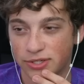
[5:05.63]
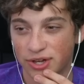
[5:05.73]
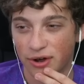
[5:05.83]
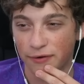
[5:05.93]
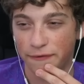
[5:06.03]

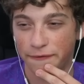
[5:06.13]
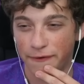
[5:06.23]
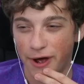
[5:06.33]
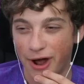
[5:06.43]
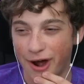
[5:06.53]
So
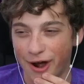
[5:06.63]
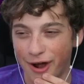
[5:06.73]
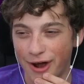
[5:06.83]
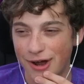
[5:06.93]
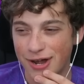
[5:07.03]

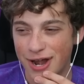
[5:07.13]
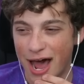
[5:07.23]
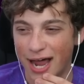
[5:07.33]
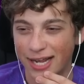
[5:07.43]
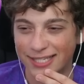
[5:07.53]
far,
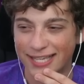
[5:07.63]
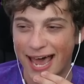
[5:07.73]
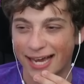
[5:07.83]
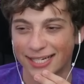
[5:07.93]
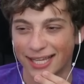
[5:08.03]
not
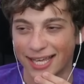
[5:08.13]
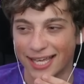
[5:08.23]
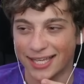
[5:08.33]
exactly.